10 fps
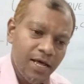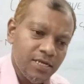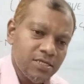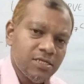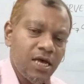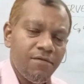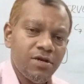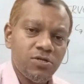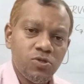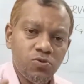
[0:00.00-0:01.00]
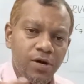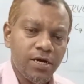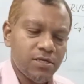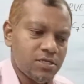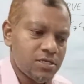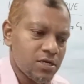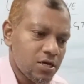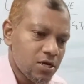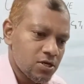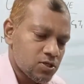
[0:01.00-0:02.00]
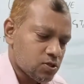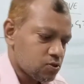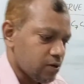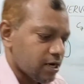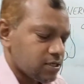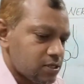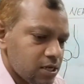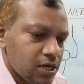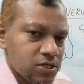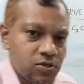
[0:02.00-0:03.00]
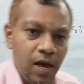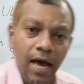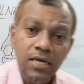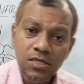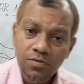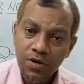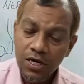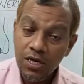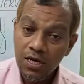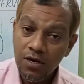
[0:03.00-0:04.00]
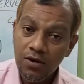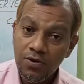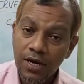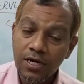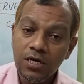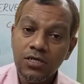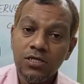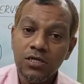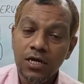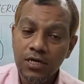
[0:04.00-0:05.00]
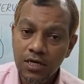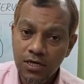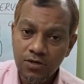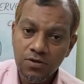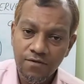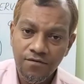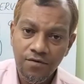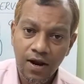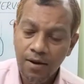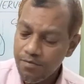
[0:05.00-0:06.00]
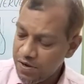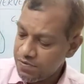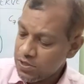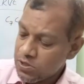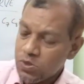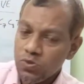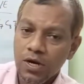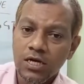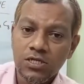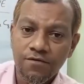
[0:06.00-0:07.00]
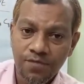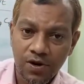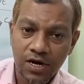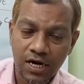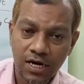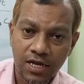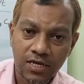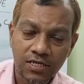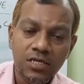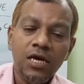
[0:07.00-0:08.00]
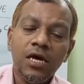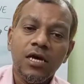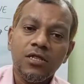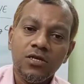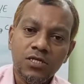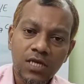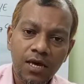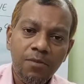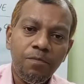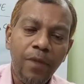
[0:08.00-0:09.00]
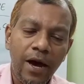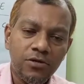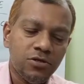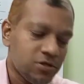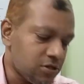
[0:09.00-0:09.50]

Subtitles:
it is having two heads. So as the median nerve entered into the forearm between the two heads of pronator arteries, in the same passion,